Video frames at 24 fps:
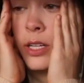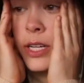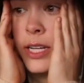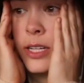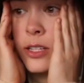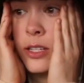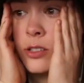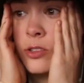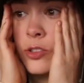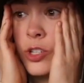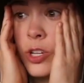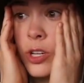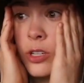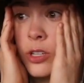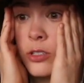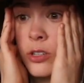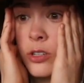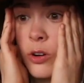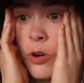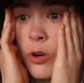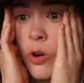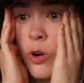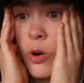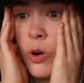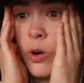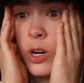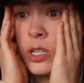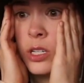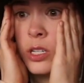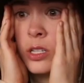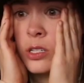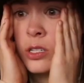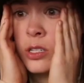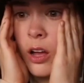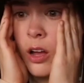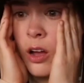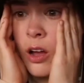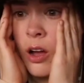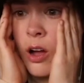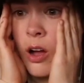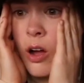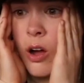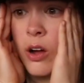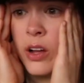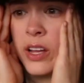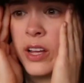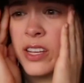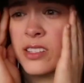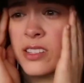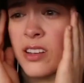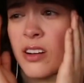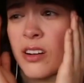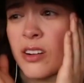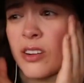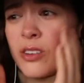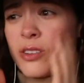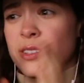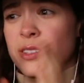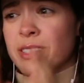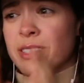It's just a horse? Oh, his uncle's